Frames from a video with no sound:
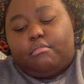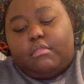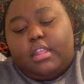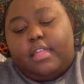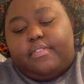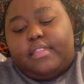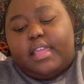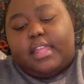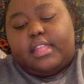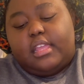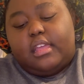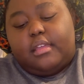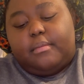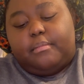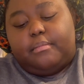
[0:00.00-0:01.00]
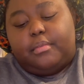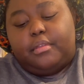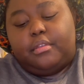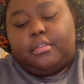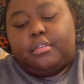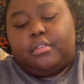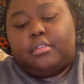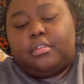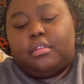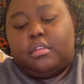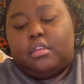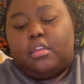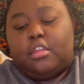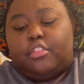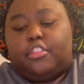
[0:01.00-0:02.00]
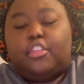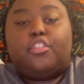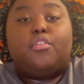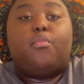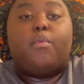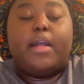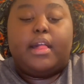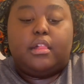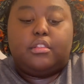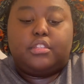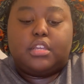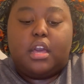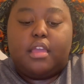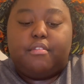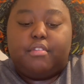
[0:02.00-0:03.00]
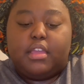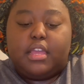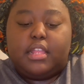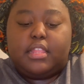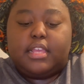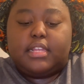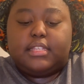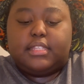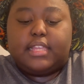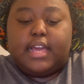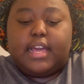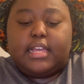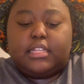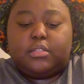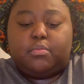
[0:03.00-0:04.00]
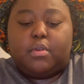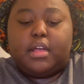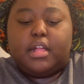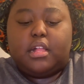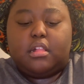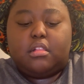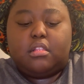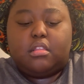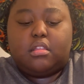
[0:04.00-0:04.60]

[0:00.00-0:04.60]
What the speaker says: And then the Noel Diary, there's that as well.